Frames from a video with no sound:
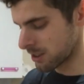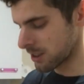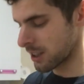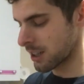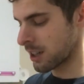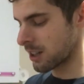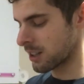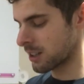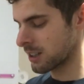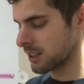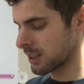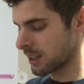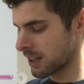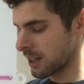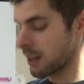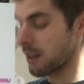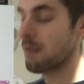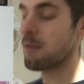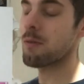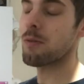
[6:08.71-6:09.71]
In our
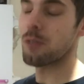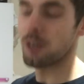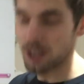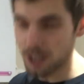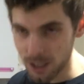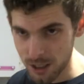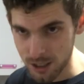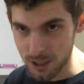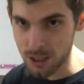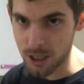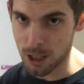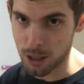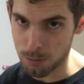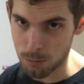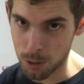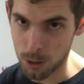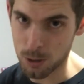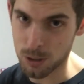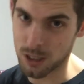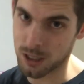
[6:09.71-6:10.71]
first
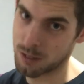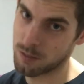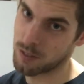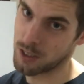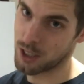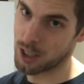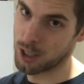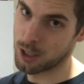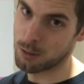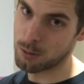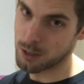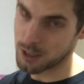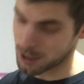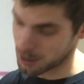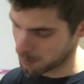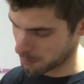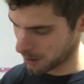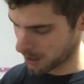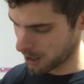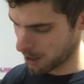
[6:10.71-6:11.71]
unboxing video we
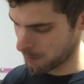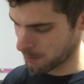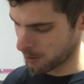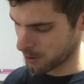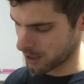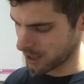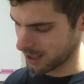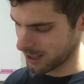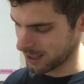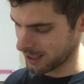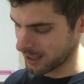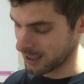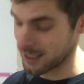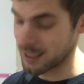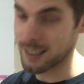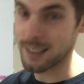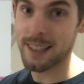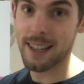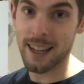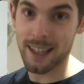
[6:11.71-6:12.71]
did pick up on that, and
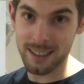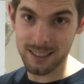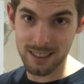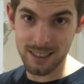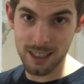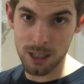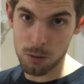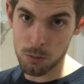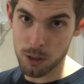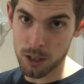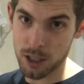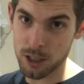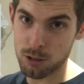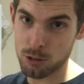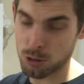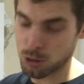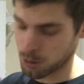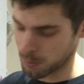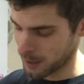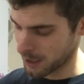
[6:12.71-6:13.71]
Kez said
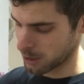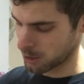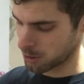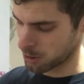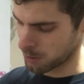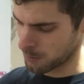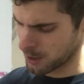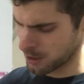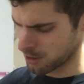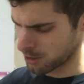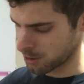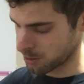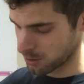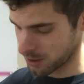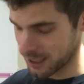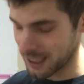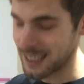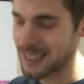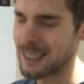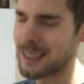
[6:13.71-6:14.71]
100 Spanish tomatoes
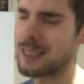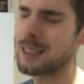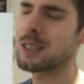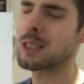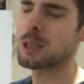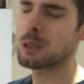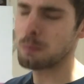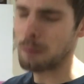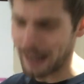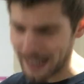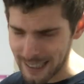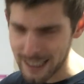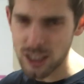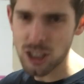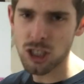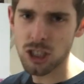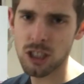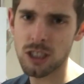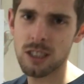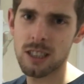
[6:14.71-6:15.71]
in
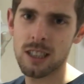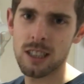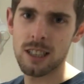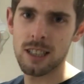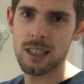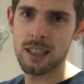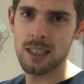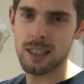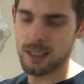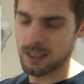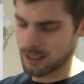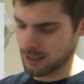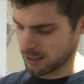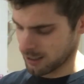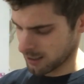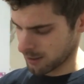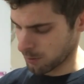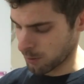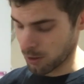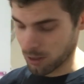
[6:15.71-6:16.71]
Spanish.
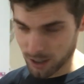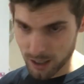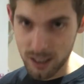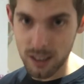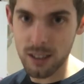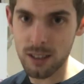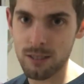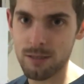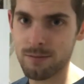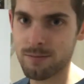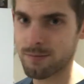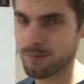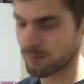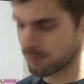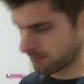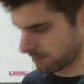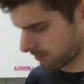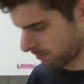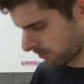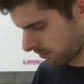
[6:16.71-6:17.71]
We think
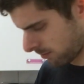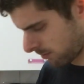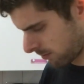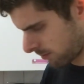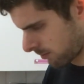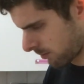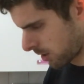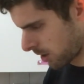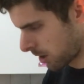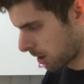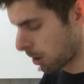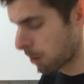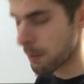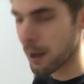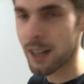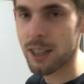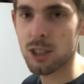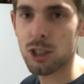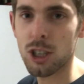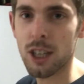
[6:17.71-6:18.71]
you go
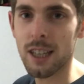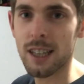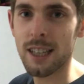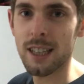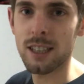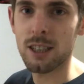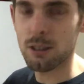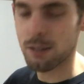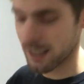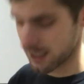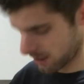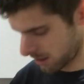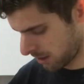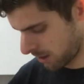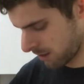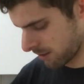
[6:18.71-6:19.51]
back and check it and correct it.